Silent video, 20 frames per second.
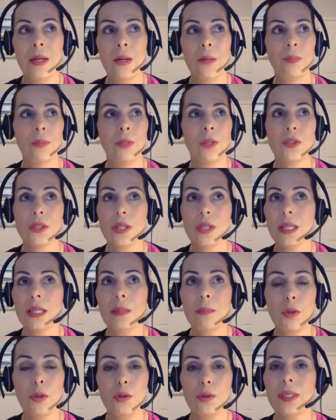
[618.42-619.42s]
Something
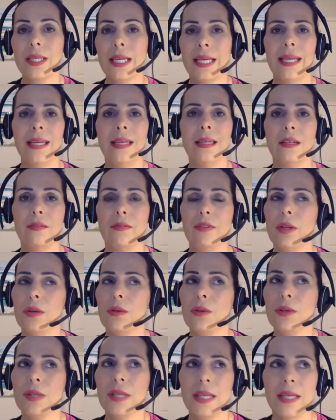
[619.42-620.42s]
about their kid. If
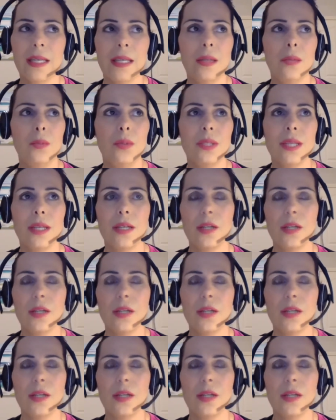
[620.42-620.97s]
their kid was at